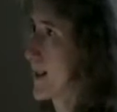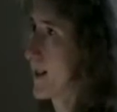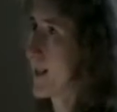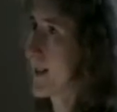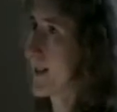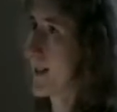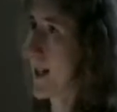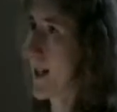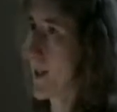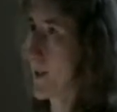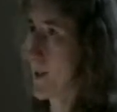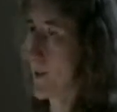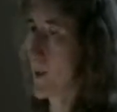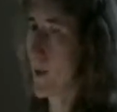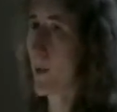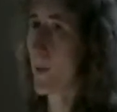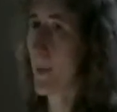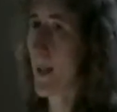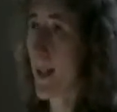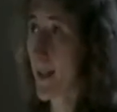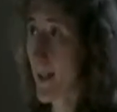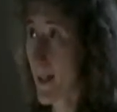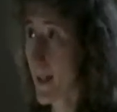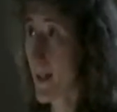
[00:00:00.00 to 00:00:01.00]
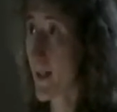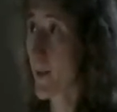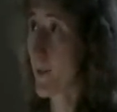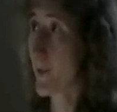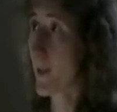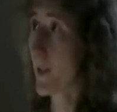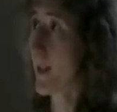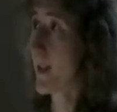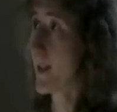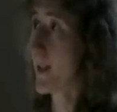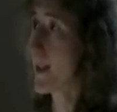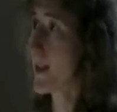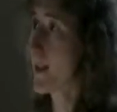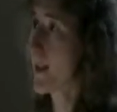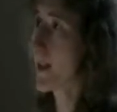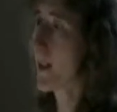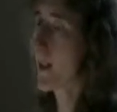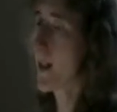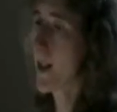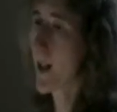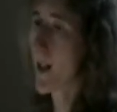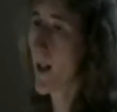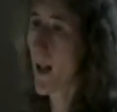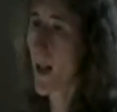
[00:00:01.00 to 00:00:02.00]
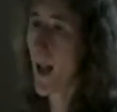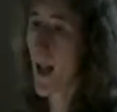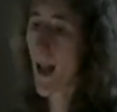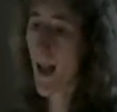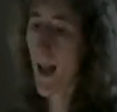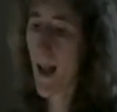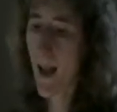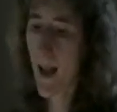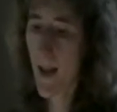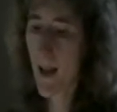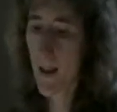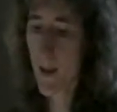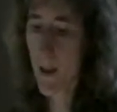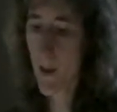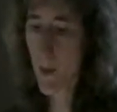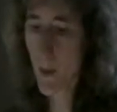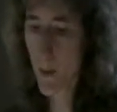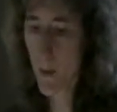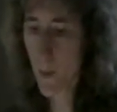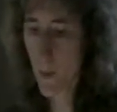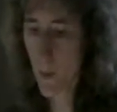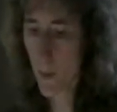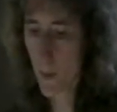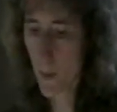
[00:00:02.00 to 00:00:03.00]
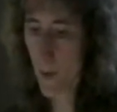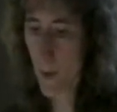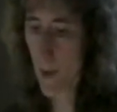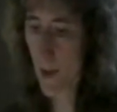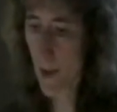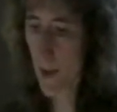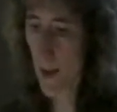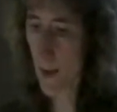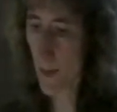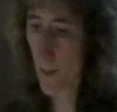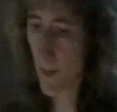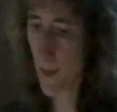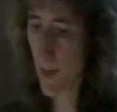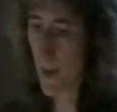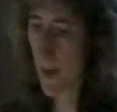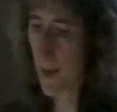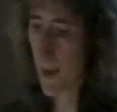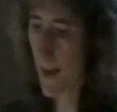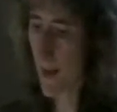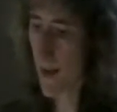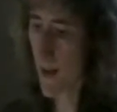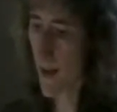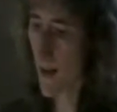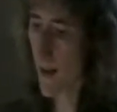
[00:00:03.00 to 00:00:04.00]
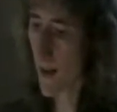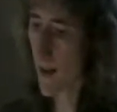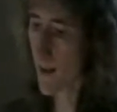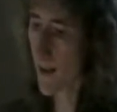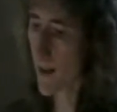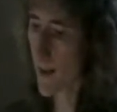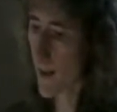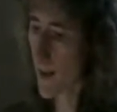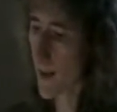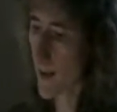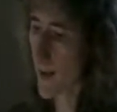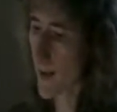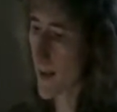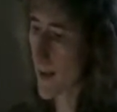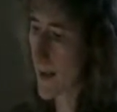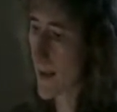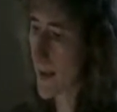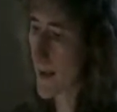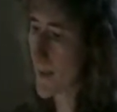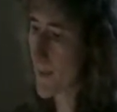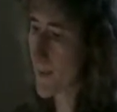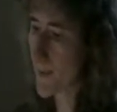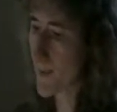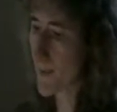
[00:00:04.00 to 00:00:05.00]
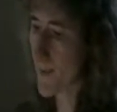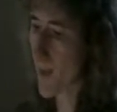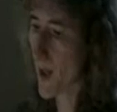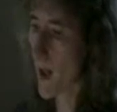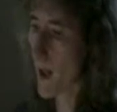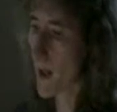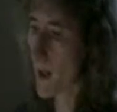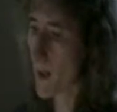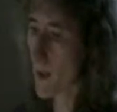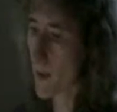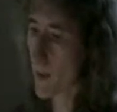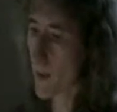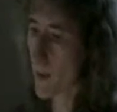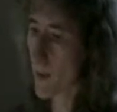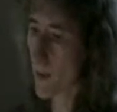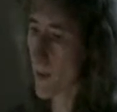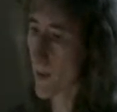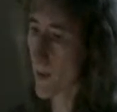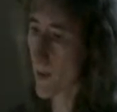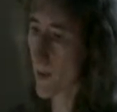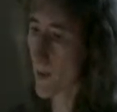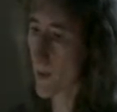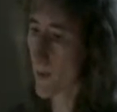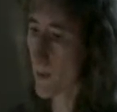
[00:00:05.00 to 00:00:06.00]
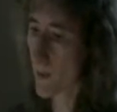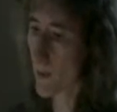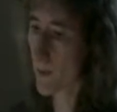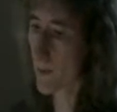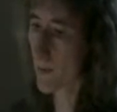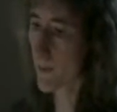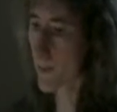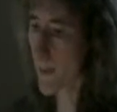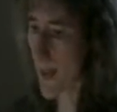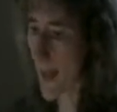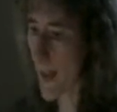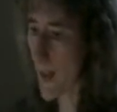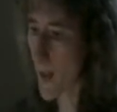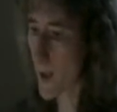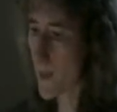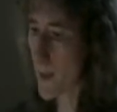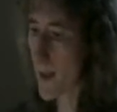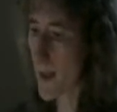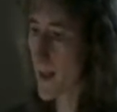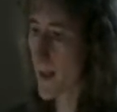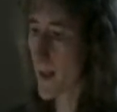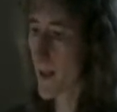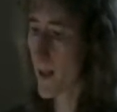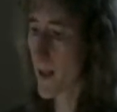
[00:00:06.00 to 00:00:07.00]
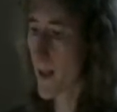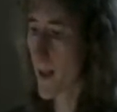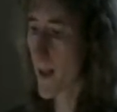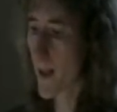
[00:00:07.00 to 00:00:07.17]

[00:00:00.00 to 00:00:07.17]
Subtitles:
That will make a difference. And you can put this on the on your ailment.